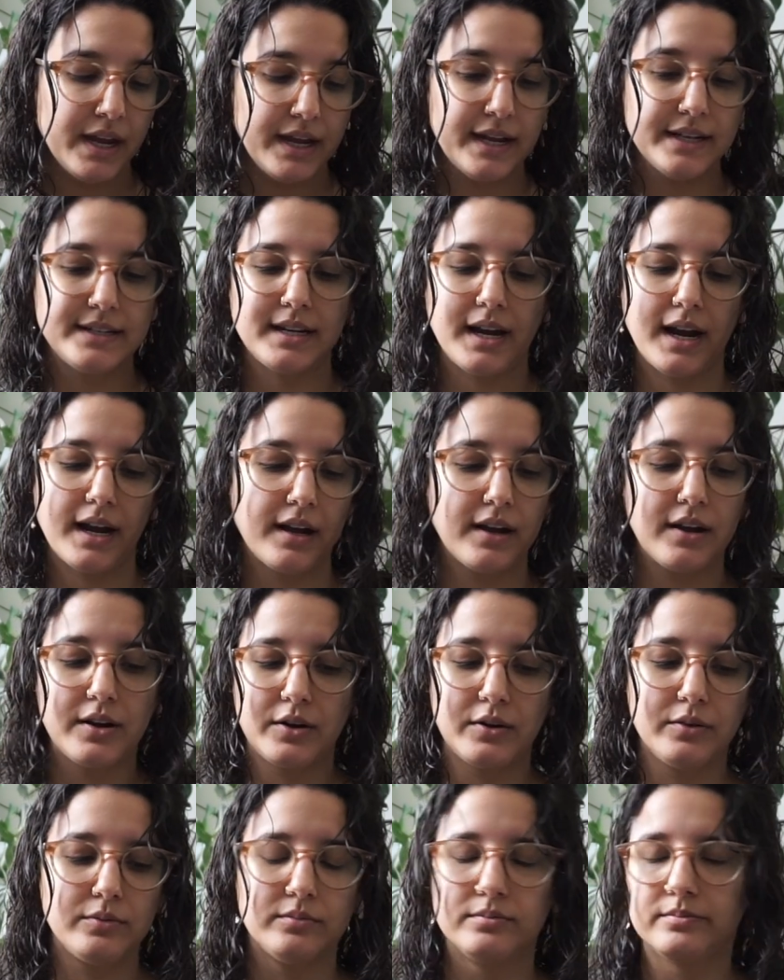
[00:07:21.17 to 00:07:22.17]
It's like
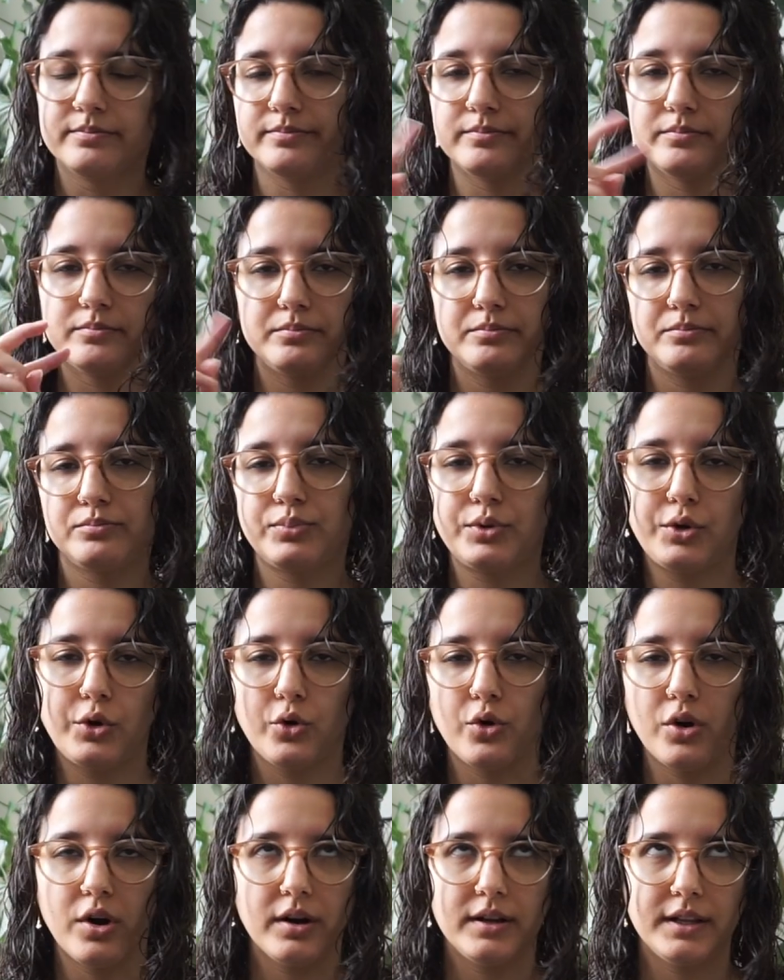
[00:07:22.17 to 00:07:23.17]

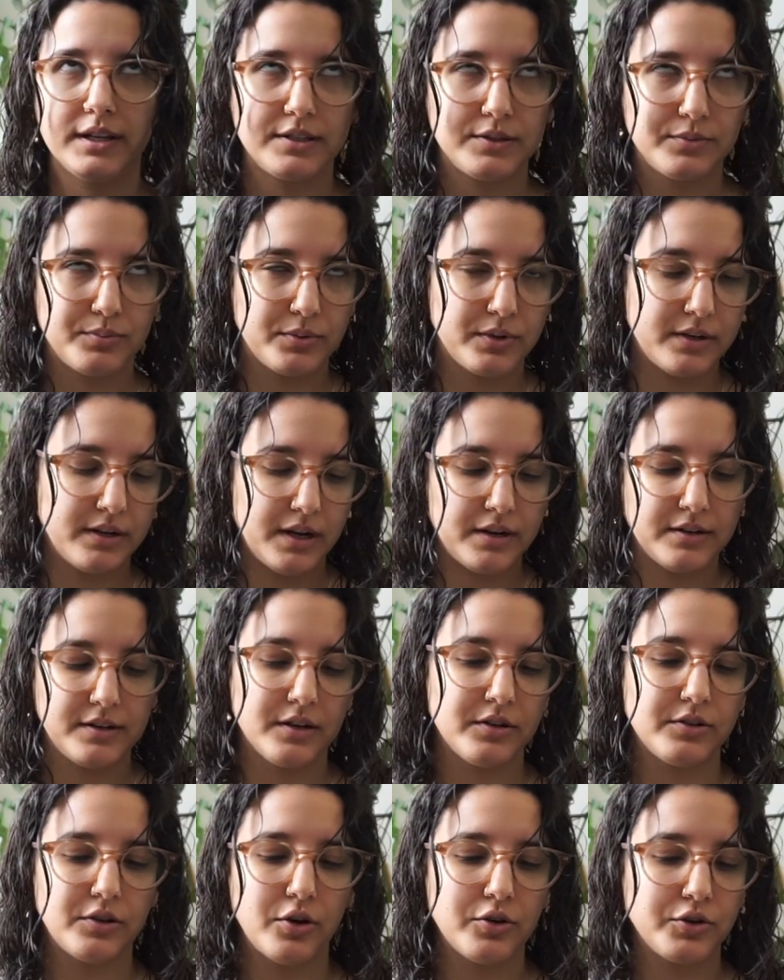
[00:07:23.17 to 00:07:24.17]
pure, let's put it, there
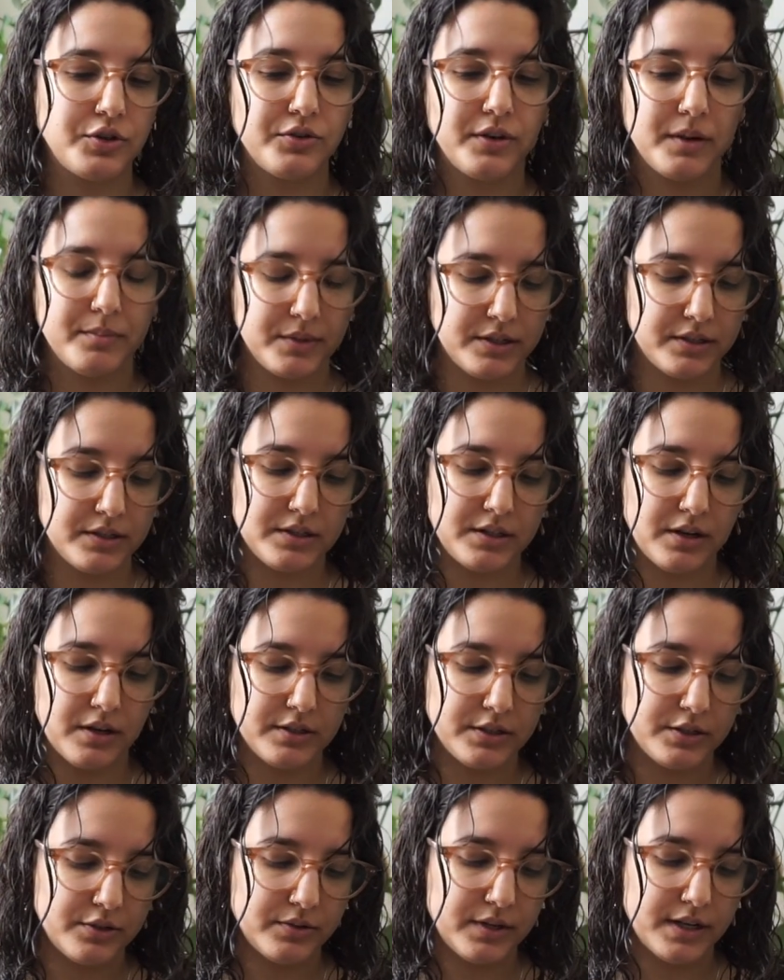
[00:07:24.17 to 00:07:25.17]
are no treatments
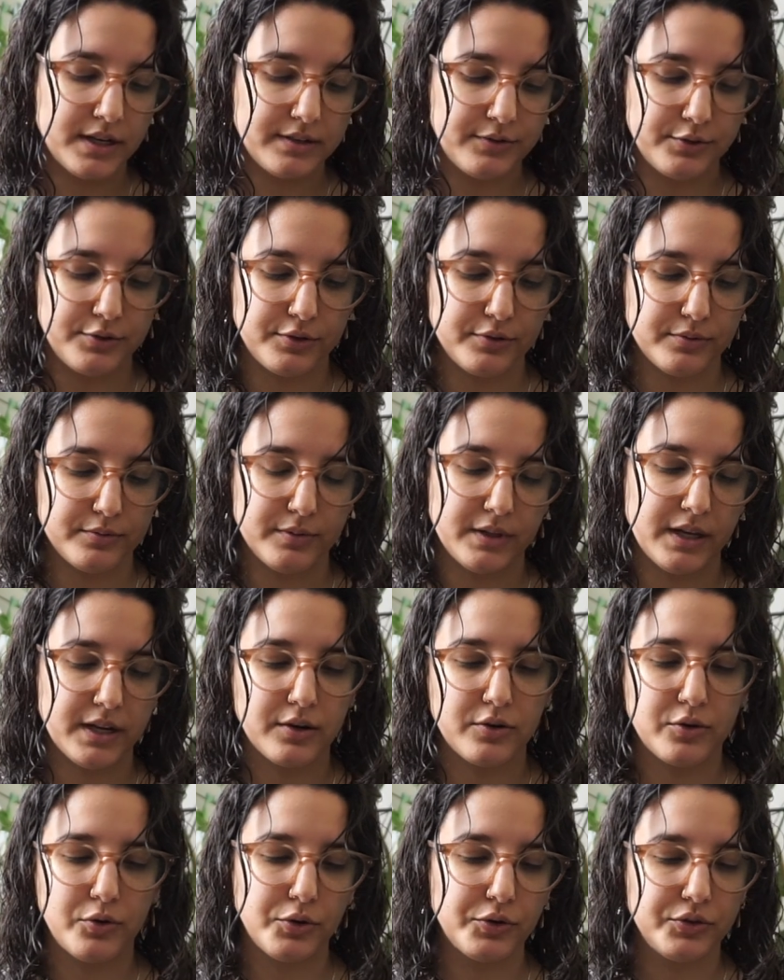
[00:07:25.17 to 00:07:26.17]
done to it, to
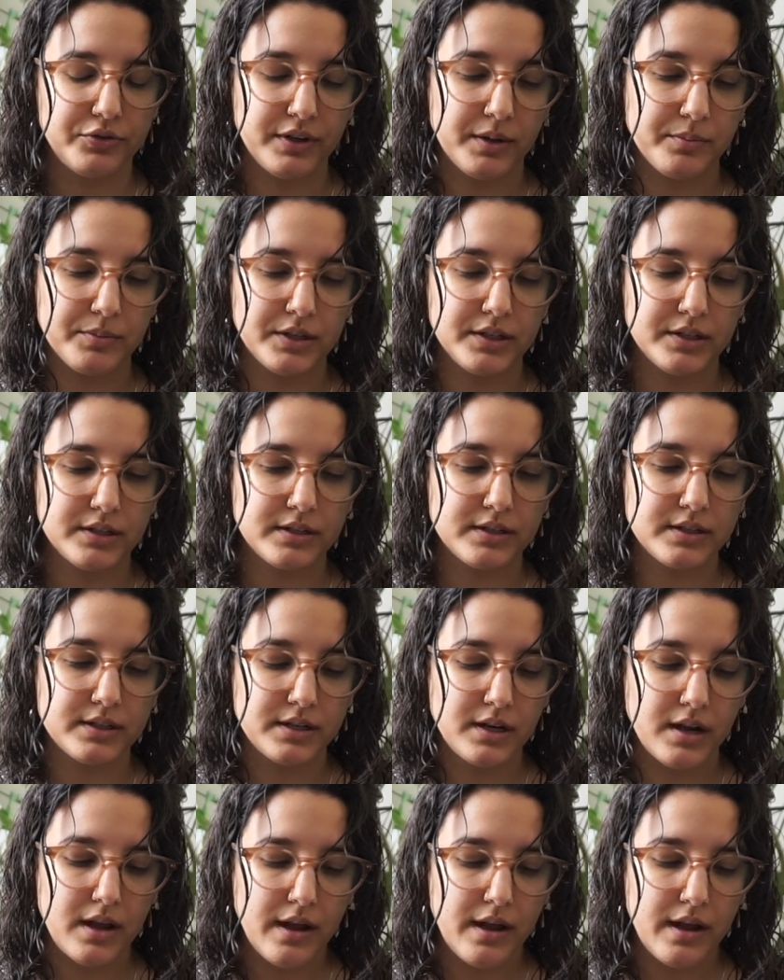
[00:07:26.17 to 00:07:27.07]
like cold treatments.